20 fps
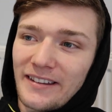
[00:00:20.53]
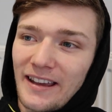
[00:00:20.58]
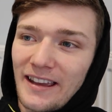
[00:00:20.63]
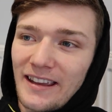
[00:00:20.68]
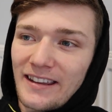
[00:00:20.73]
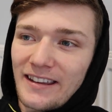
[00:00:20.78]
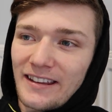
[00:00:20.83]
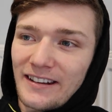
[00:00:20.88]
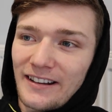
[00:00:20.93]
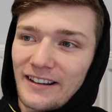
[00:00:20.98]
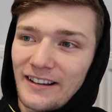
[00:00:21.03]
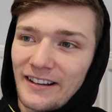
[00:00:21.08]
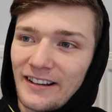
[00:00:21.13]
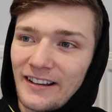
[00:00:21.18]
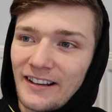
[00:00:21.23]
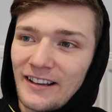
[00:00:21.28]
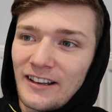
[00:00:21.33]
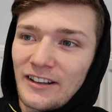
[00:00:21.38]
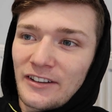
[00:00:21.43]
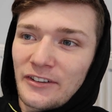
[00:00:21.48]
taking her
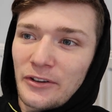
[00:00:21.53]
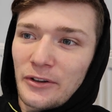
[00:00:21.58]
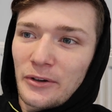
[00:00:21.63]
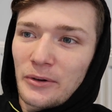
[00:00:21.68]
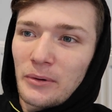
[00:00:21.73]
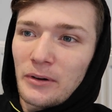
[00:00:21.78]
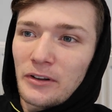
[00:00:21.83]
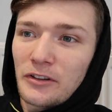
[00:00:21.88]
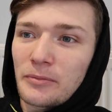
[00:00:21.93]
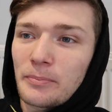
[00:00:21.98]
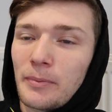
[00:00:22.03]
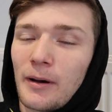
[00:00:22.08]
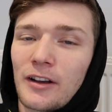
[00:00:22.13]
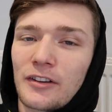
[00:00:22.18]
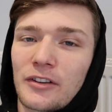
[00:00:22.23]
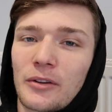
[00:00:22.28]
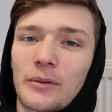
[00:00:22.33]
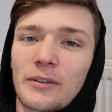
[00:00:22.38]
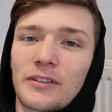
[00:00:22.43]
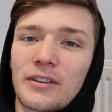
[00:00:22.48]
to a spa.
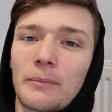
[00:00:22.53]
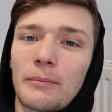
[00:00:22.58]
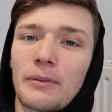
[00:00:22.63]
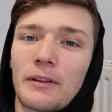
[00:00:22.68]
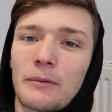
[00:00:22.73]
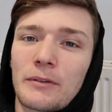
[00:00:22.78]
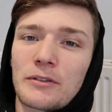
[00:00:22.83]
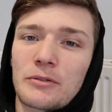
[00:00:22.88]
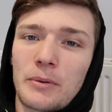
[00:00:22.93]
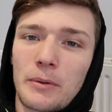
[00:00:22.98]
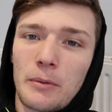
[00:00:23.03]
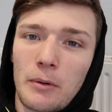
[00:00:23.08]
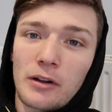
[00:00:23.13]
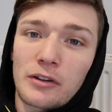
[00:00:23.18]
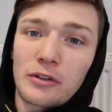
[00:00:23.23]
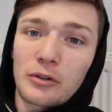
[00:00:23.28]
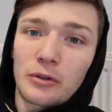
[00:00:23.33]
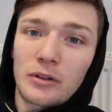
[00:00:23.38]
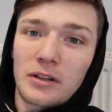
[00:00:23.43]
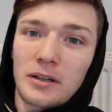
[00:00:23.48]
So it's something which we were
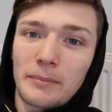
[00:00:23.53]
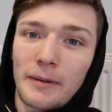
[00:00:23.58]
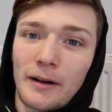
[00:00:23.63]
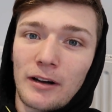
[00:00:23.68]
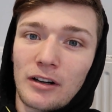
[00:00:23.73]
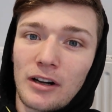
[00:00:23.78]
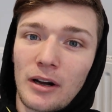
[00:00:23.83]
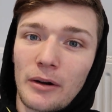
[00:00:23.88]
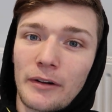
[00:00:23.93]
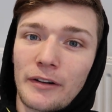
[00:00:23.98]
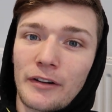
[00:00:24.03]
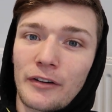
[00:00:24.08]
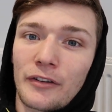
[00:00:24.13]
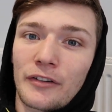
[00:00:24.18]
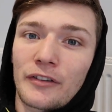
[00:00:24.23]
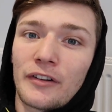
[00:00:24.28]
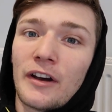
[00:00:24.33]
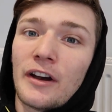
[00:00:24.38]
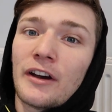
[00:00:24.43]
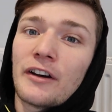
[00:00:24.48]
talking about going
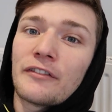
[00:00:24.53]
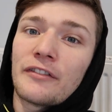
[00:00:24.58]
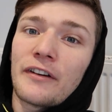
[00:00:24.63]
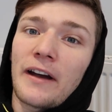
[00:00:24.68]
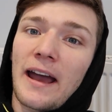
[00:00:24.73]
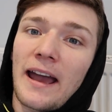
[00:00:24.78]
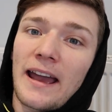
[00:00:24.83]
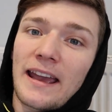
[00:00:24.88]
on for